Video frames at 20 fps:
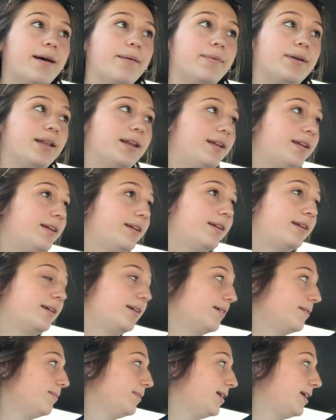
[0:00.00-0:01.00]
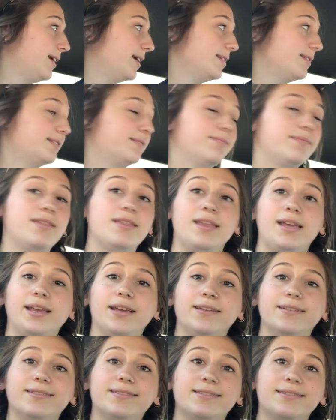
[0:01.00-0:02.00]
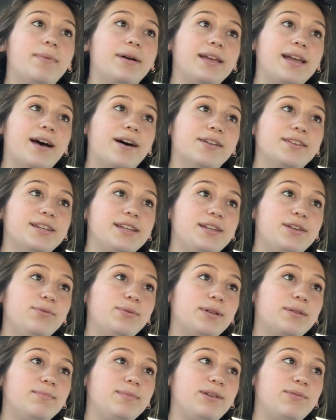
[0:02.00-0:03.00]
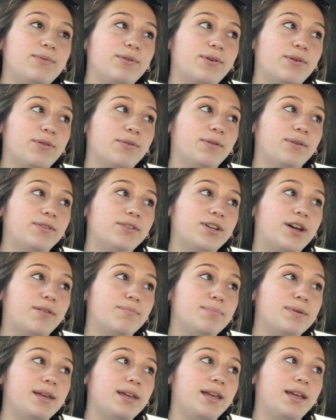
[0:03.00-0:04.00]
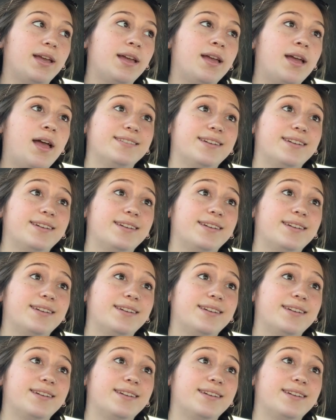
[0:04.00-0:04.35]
I'm gonna get some things, but yeah, I'll take you with me. We'll go thrift shopping.